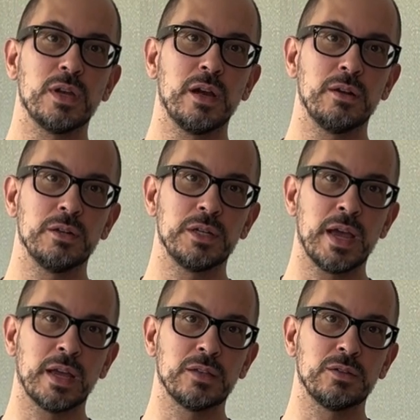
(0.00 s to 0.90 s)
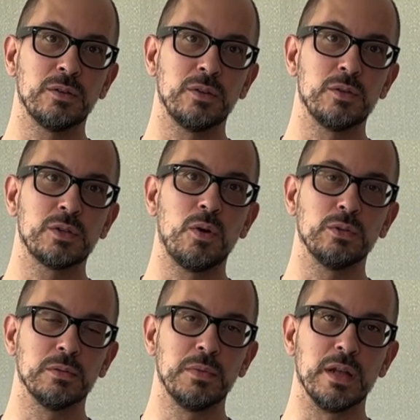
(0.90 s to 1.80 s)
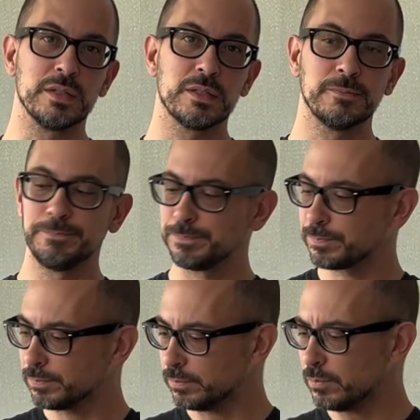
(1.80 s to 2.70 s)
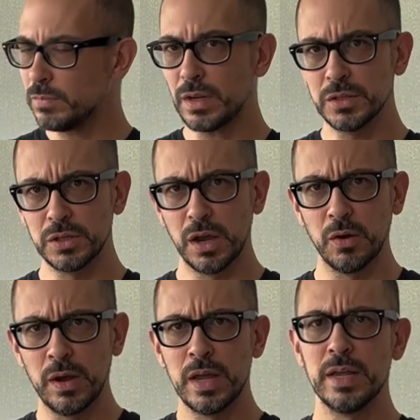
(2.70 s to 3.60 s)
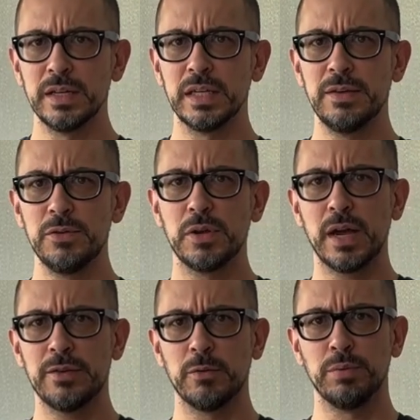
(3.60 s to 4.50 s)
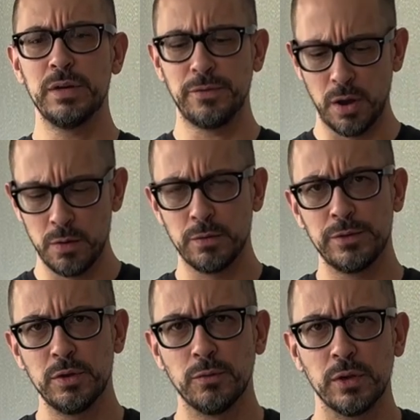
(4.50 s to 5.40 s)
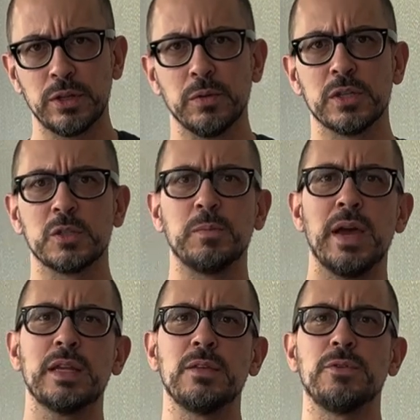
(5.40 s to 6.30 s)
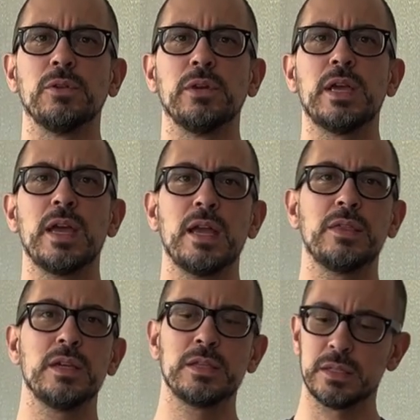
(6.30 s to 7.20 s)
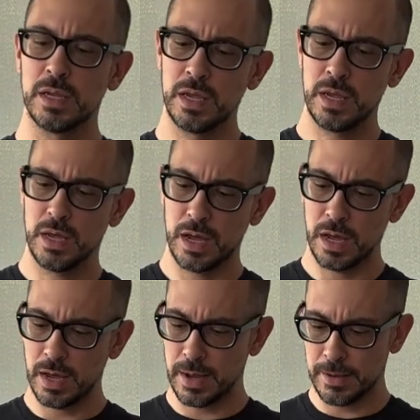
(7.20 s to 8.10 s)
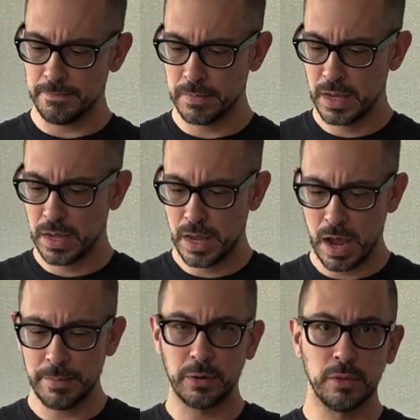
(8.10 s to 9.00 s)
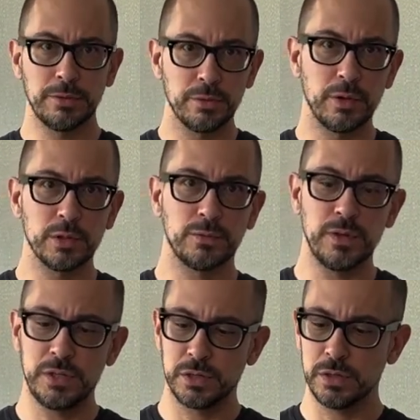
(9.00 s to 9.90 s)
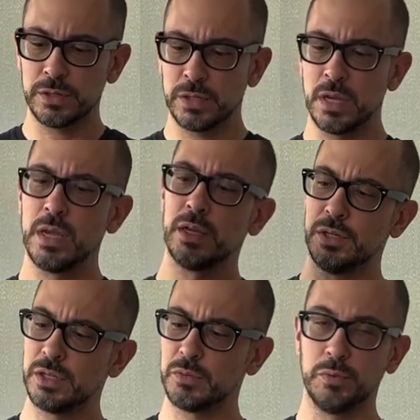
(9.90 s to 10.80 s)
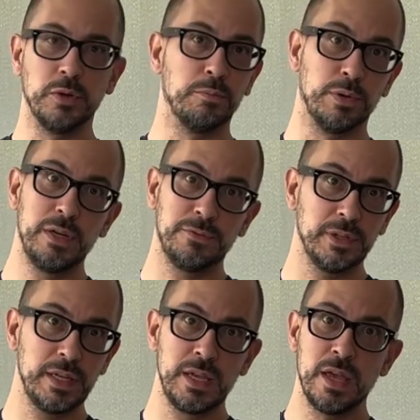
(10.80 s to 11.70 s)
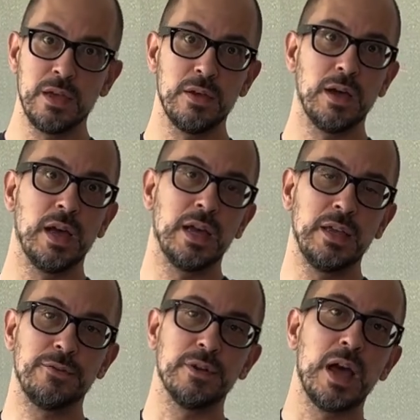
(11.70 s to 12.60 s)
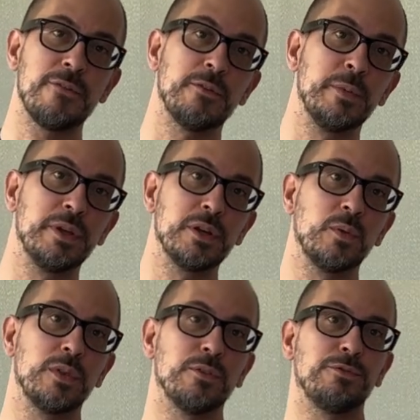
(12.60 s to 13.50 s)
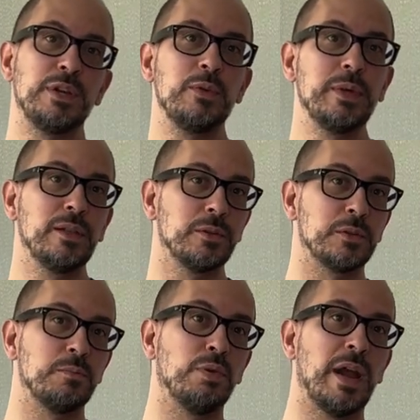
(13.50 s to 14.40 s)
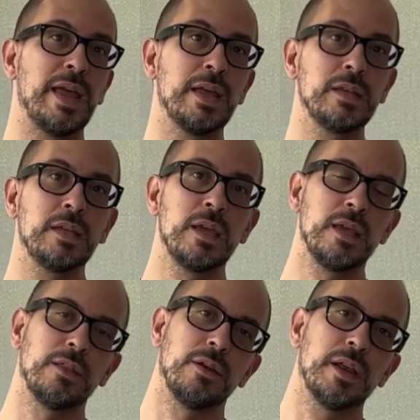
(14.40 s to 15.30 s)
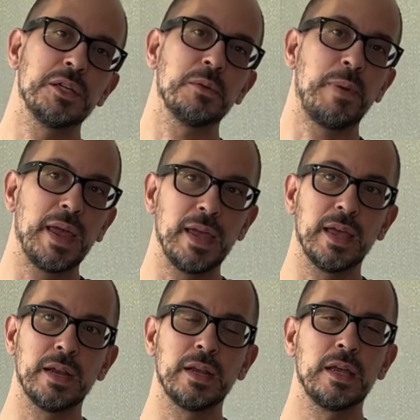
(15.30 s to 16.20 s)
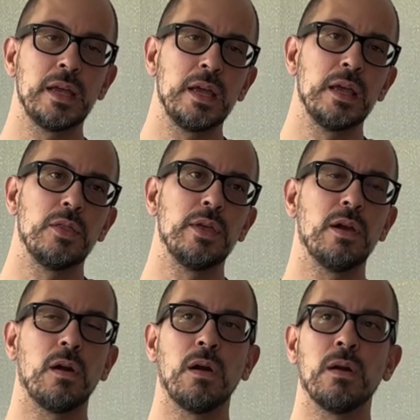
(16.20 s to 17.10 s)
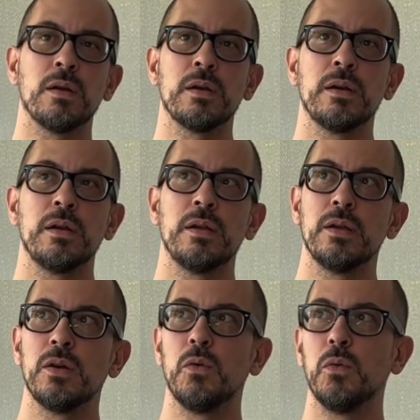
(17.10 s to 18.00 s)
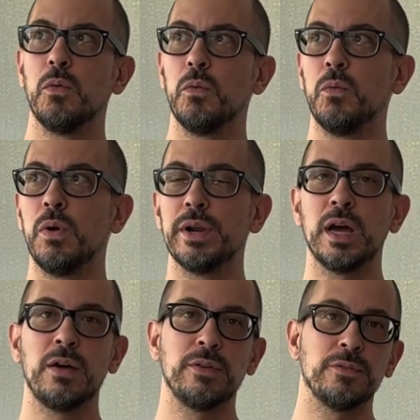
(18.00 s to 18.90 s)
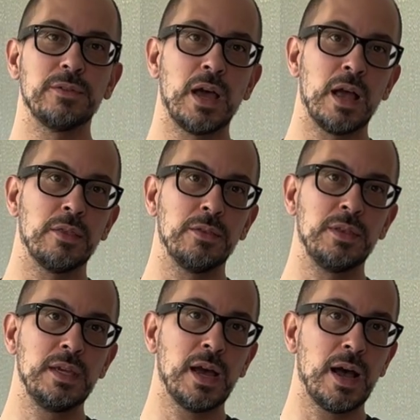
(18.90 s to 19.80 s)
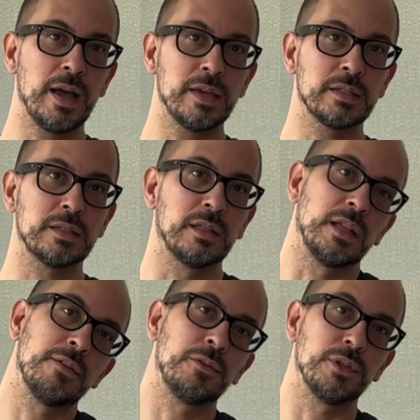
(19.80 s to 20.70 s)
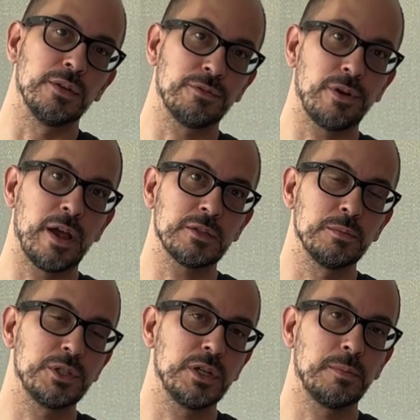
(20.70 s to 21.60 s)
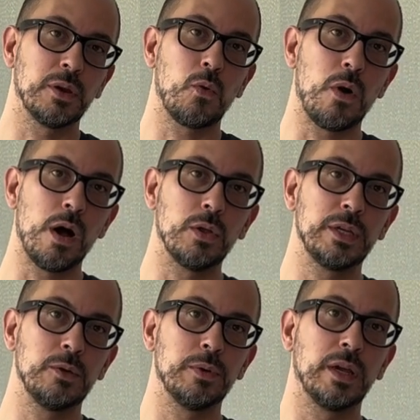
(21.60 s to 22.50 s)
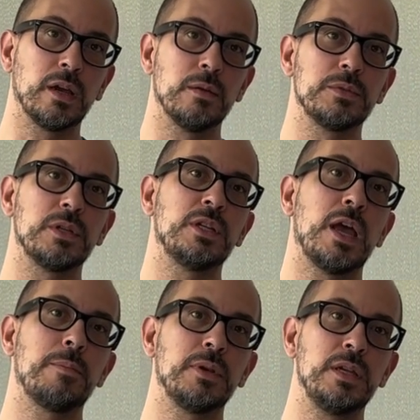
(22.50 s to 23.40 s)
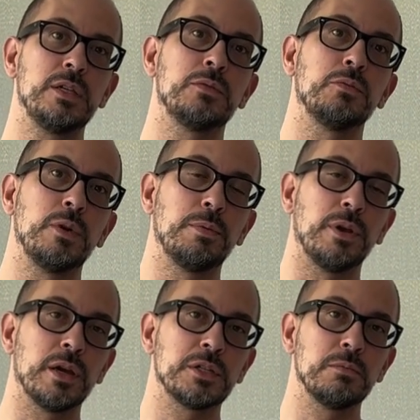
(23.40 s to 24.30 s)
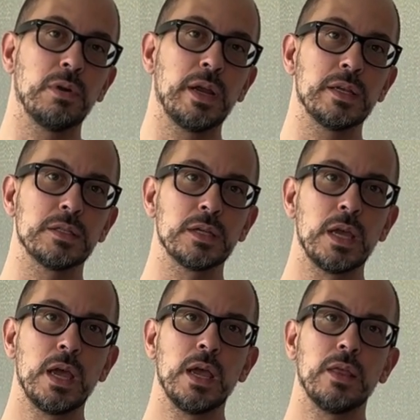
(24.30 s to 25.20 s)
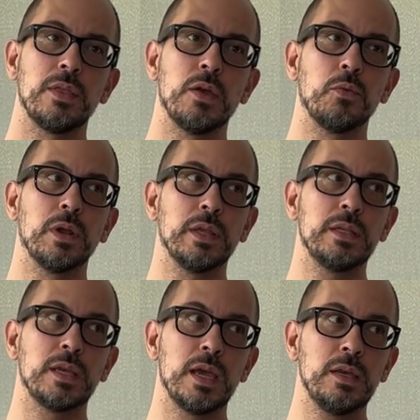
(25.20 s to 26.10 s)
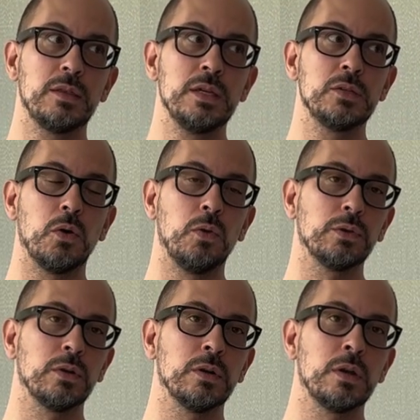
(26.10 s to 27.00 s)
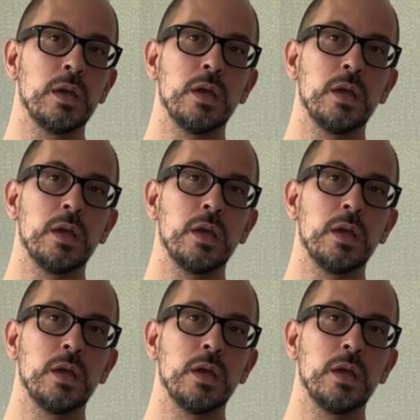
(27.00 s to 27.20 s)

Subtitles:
out of your jackets during those colder months. So to give you kind of a brief overview of what to expect if you're looking at this, I'm going to run through those features just real briefly. If you're not familiar with the Freewheelers brand, they're out of Japan. They are one of, if not the highest level of craftsmanship and quality when it comes to Japanese reproduction brands. They really take these older